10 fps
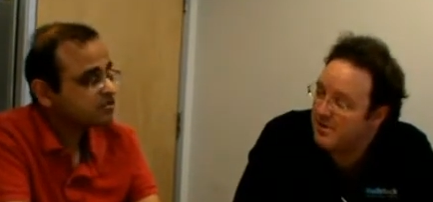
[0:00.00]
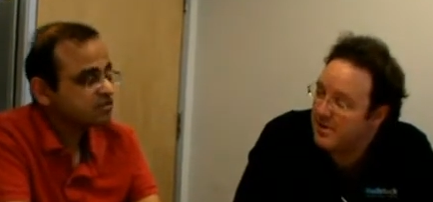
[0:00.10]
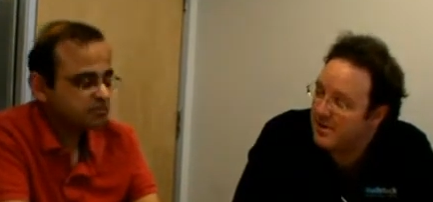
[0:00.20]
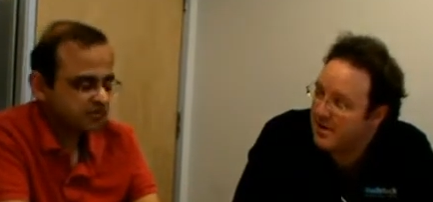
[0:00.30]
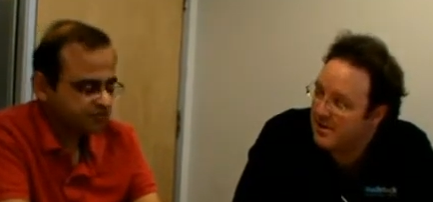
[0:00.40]
Speaker 1: Even
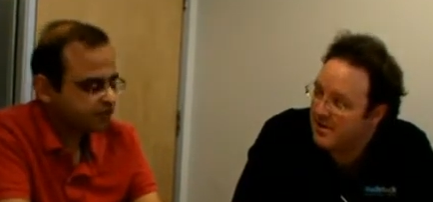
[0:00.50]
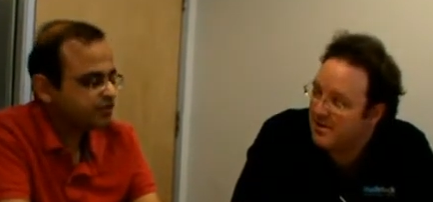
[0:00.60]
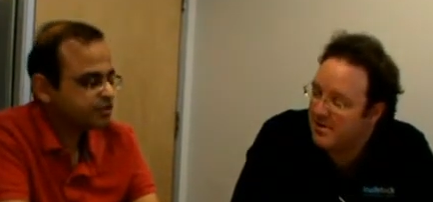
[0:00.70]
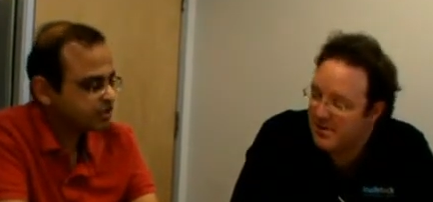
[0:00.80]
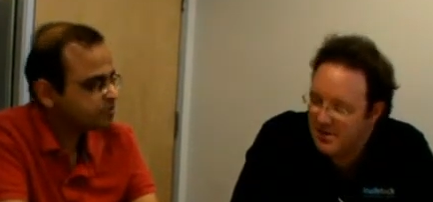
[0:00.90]
same though.
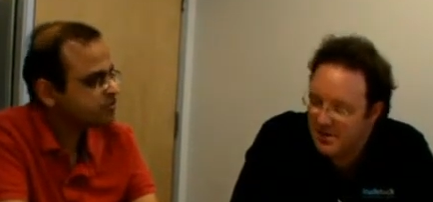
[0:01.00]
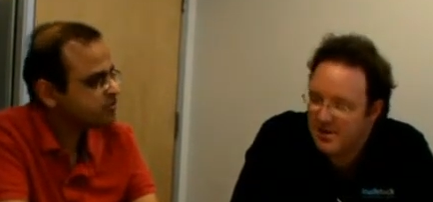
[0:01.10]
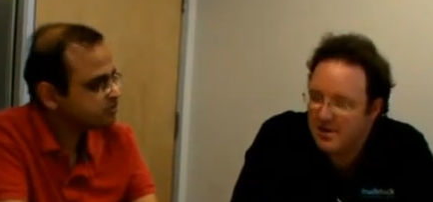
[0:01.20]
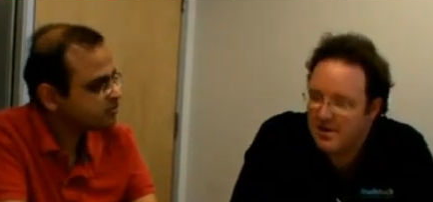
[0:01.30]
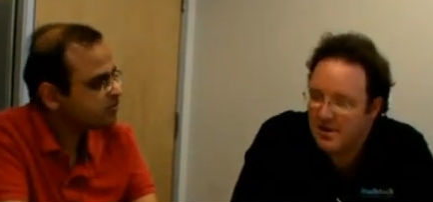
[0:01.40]
configuration options.
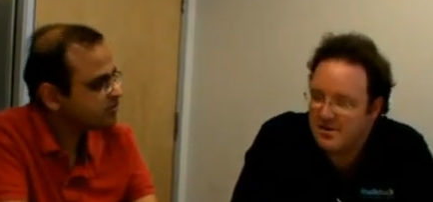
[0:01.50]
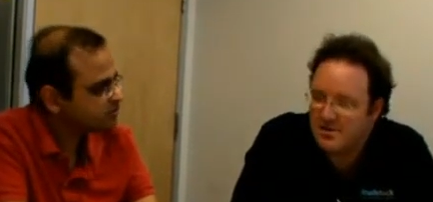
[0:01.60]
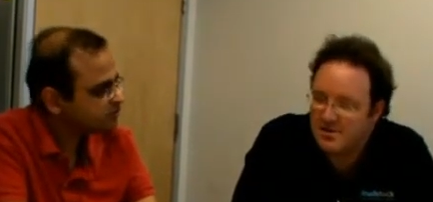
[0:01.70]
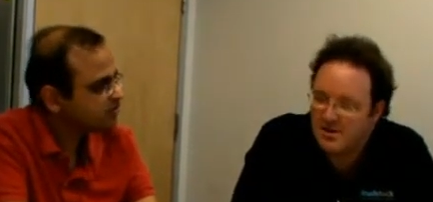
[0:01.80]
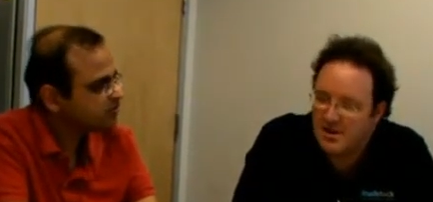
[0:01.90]
Even.
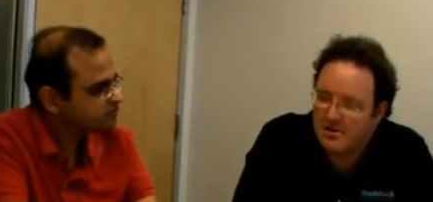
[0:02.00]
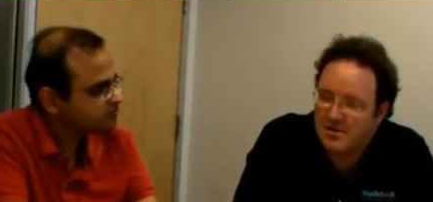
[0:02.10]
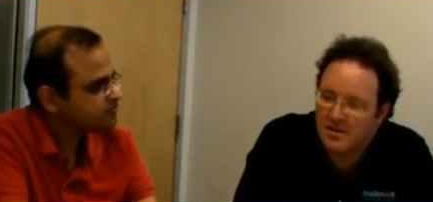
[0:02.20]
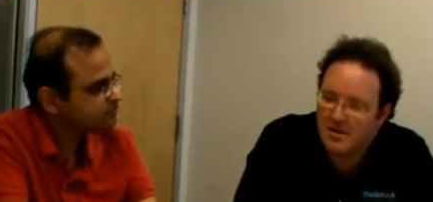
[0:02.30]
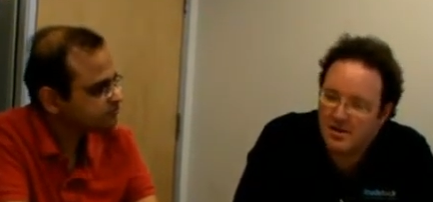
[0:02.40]
That's that's
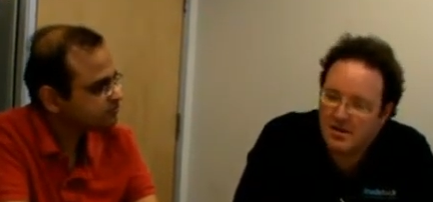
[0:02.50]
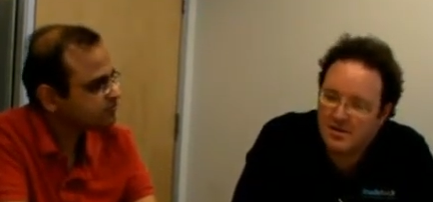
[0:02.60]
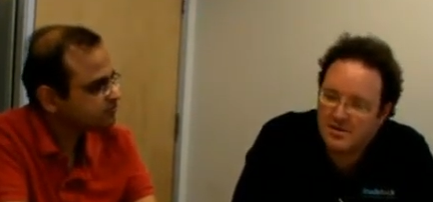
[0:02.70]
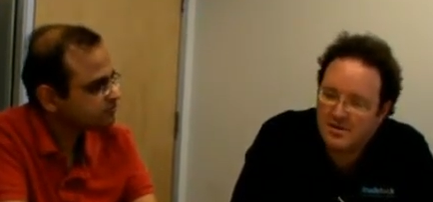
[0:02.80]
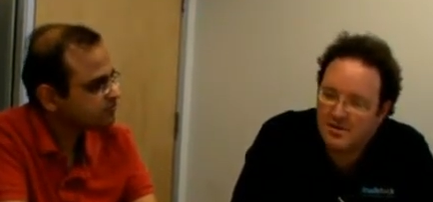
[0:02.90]

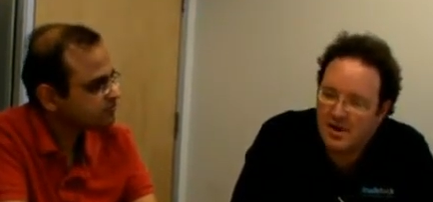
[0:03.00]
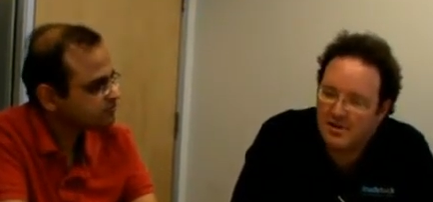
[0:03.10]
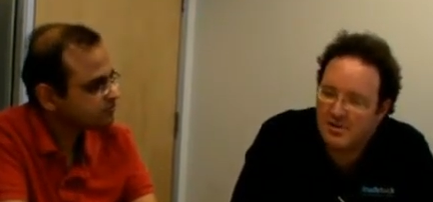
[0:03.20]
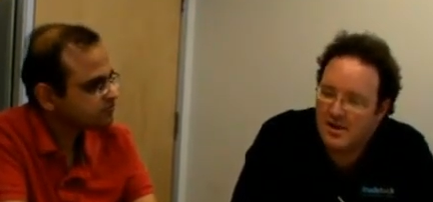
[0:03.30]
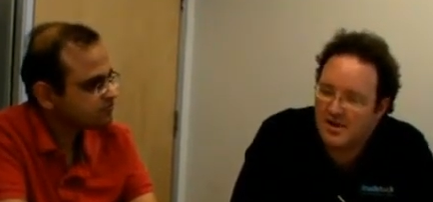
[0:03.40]
that's
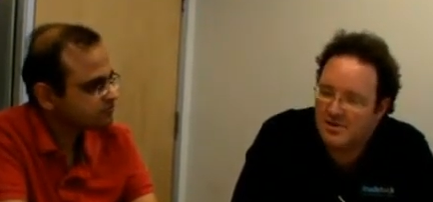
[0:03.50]
outstanding.